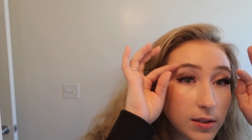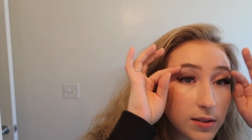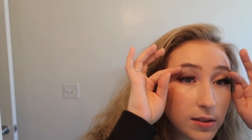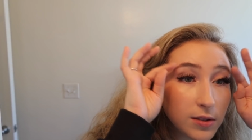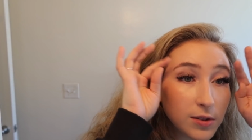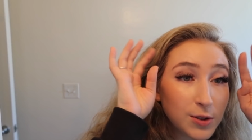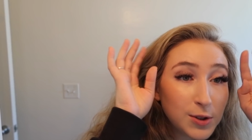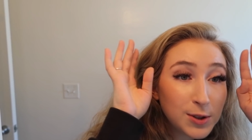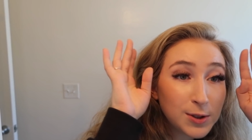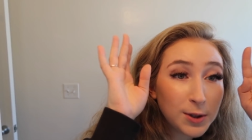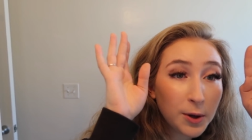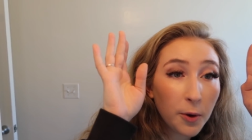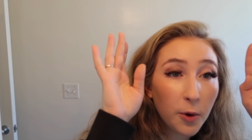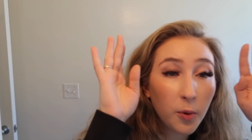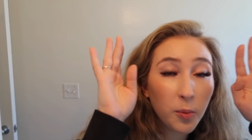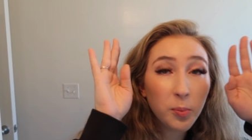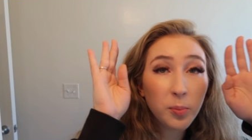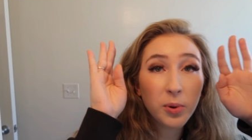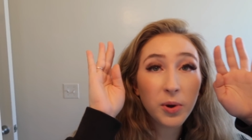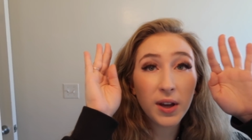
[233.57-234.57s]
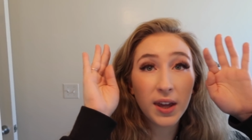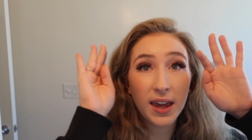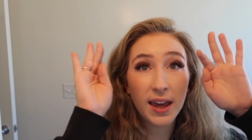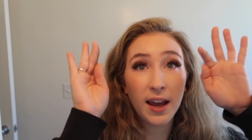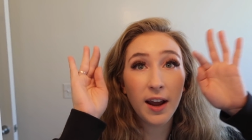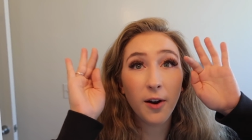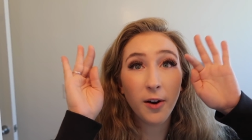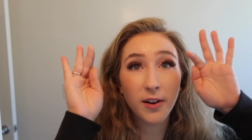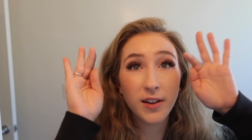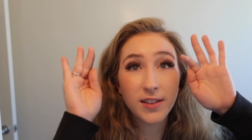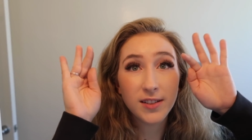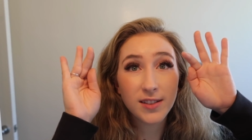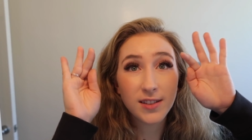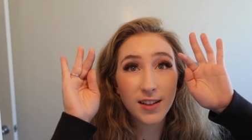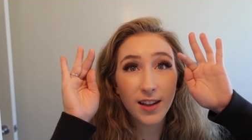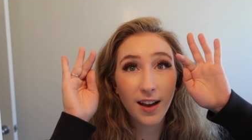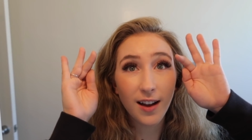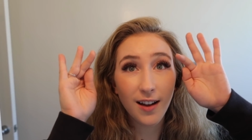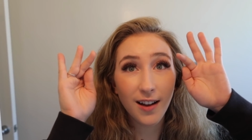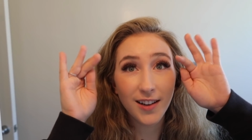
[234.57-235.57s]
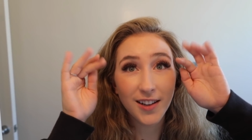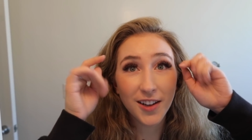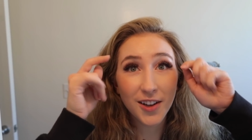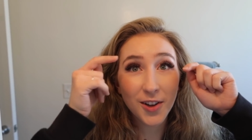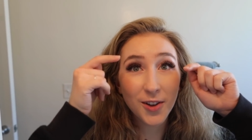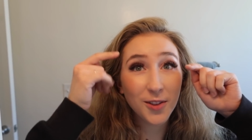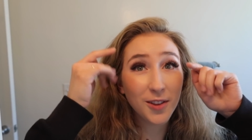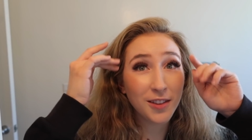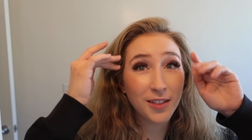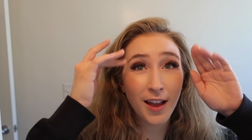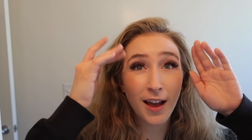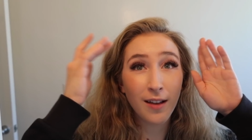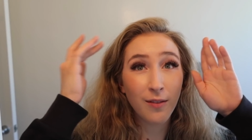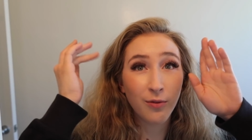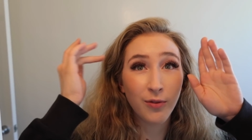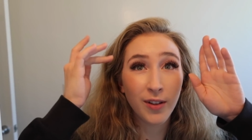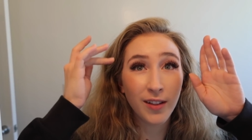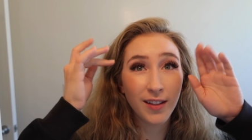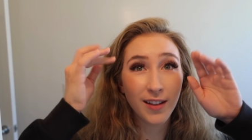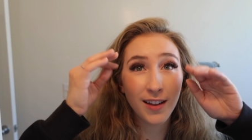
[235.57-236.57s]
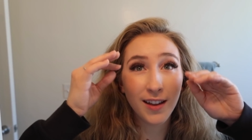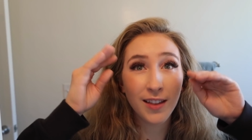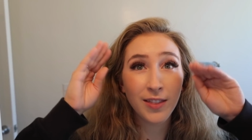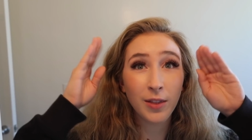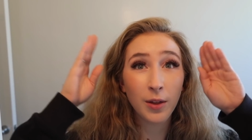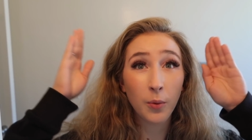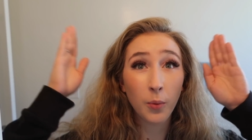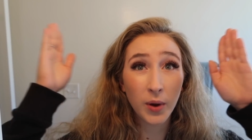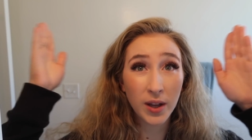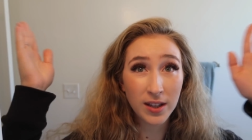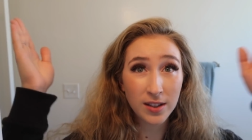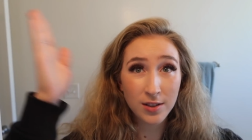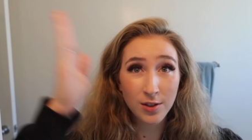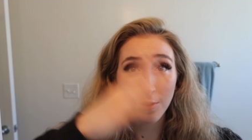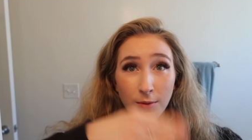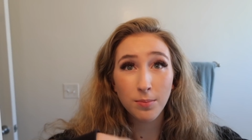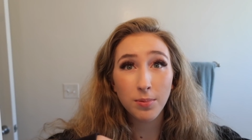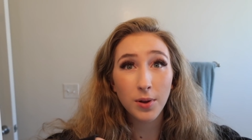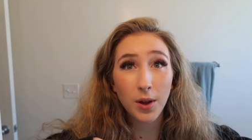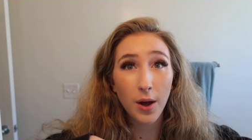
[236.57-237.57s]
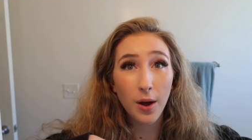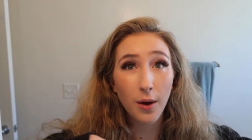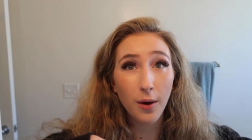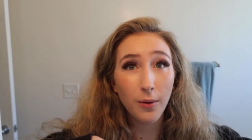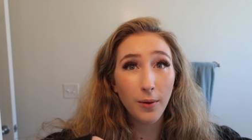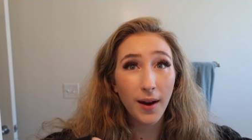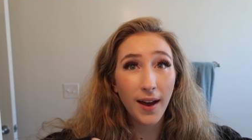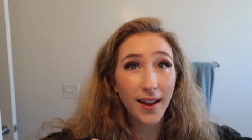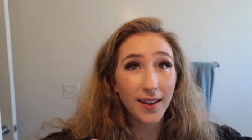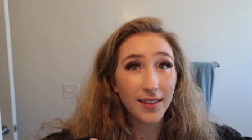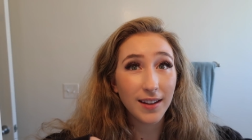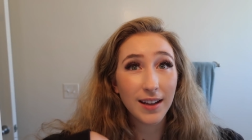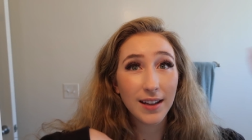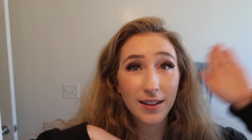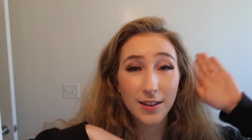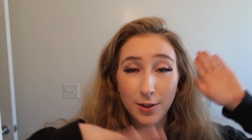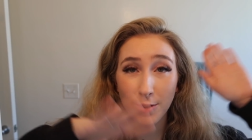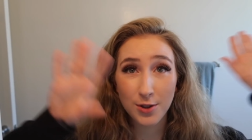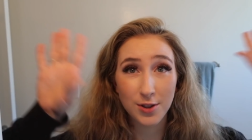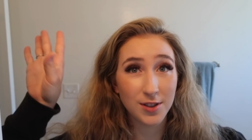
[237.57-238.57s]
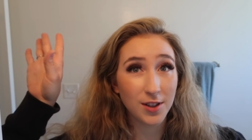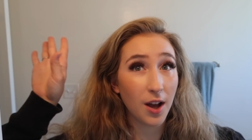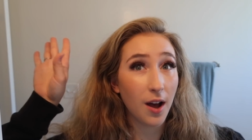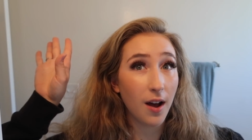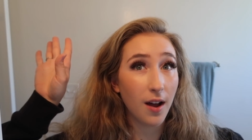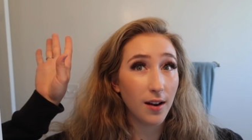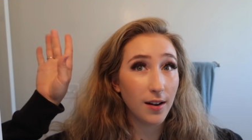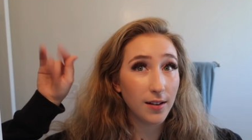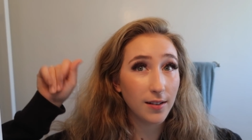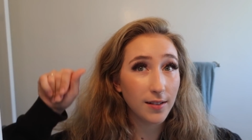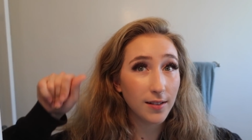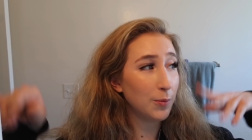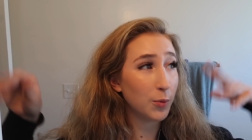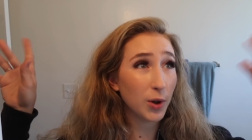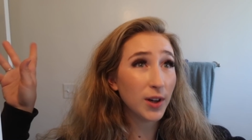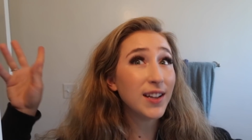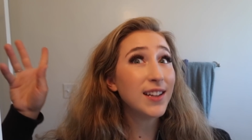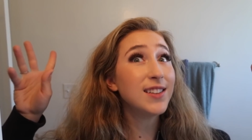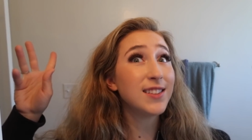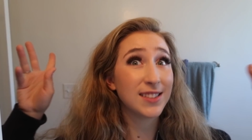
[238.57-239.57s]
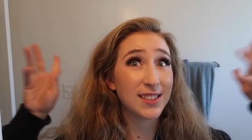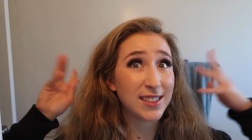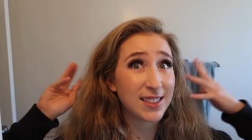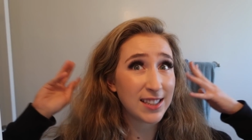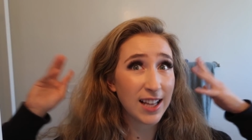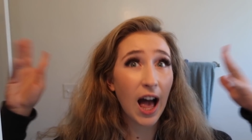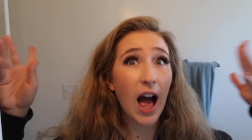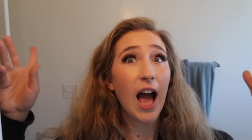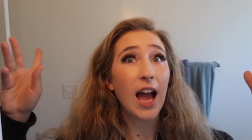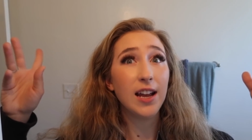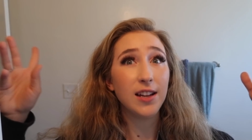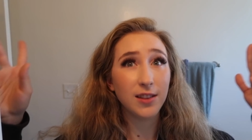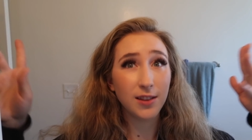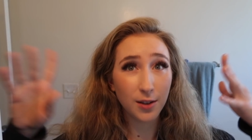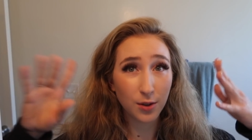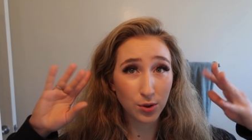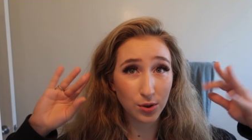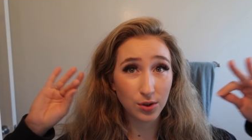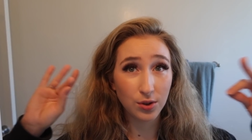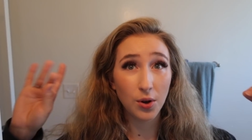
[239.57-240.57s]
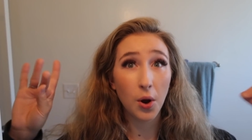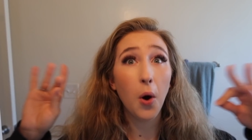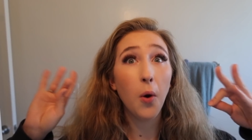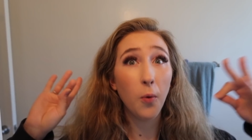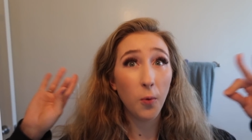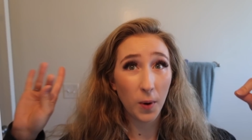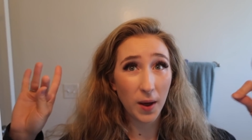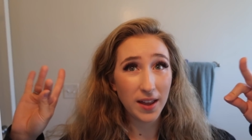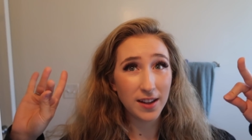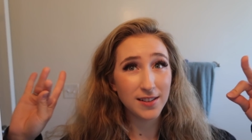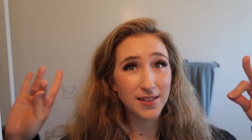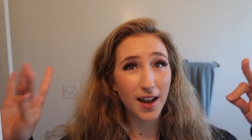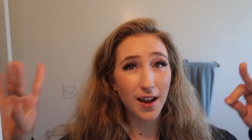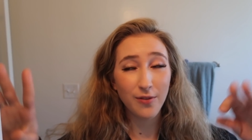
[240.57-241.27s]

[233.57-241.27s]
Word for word: These are so precariously on here that I feel like the wind could blow and then they're just gone. And we're inside, there's no wind.